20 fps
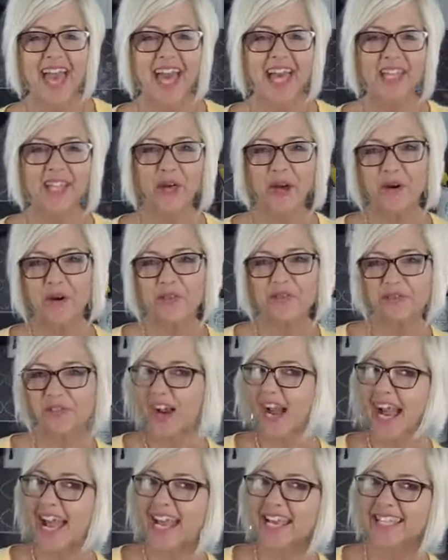Hello
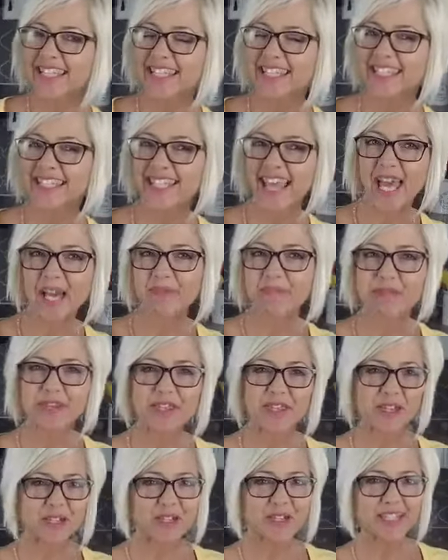friends, happy
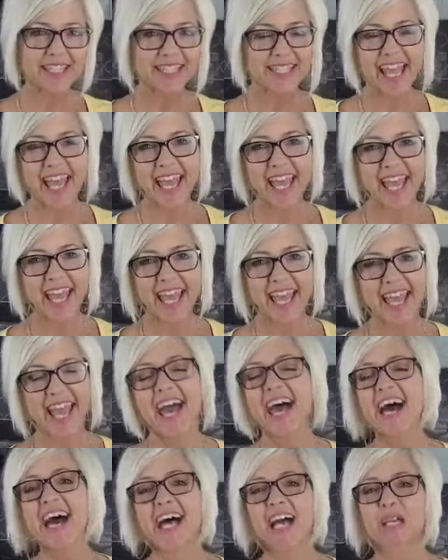Thursday.
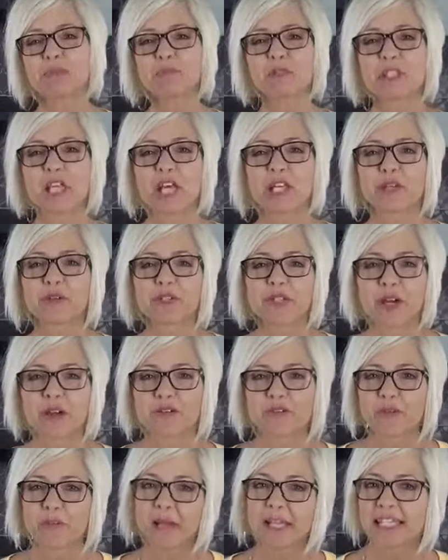I'm Shelly with
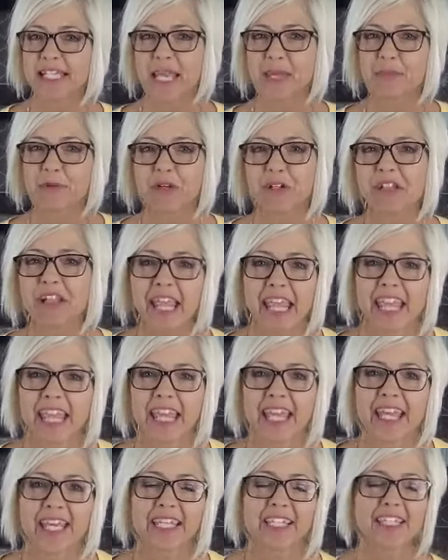Art for My Table
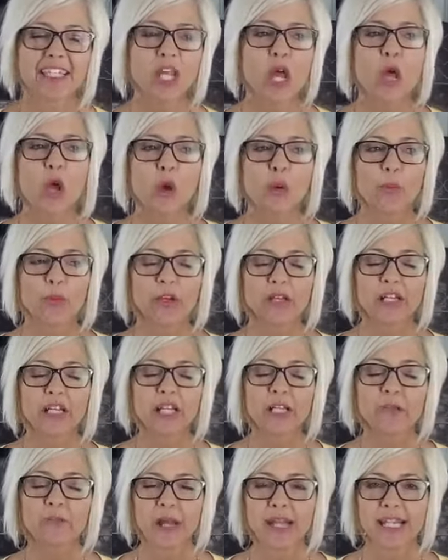and we are
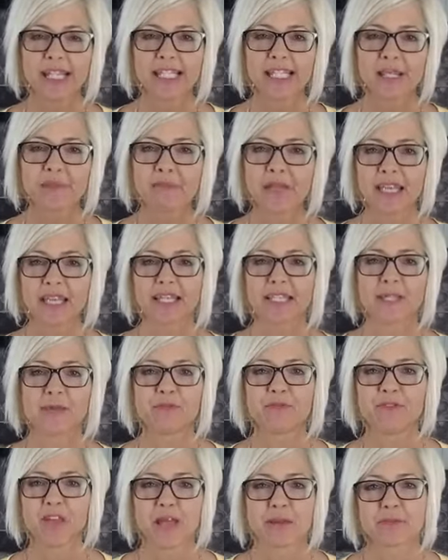getting ready to make
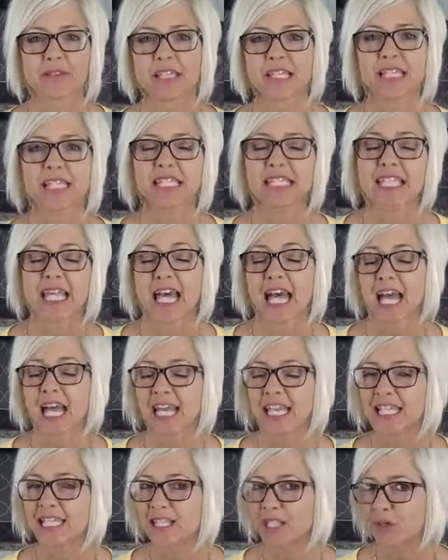some fabulous
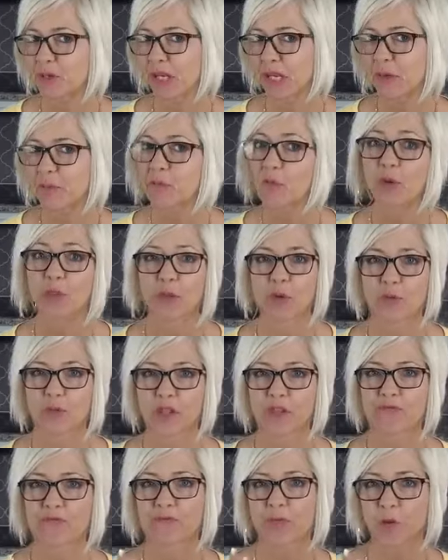ice cream with
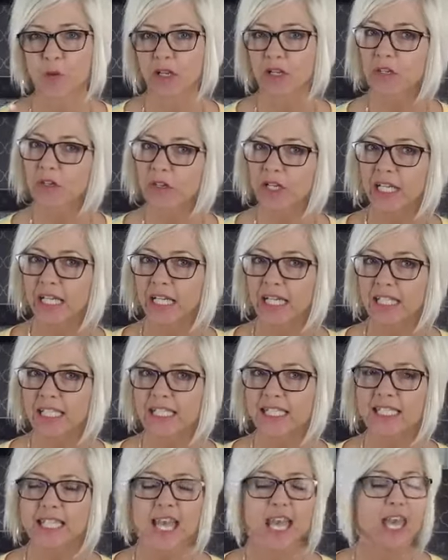only 4
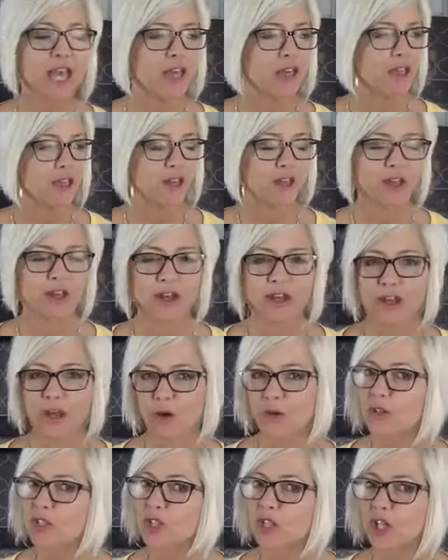ingredients,
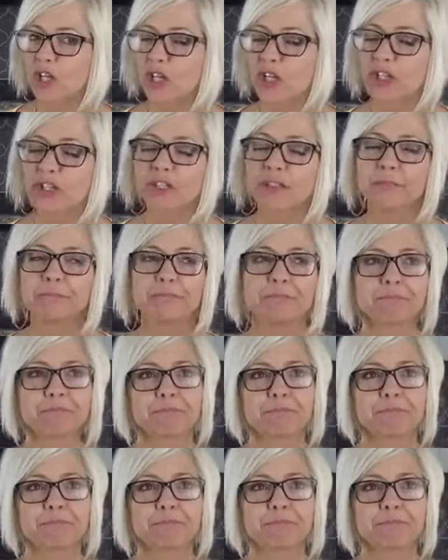no churn.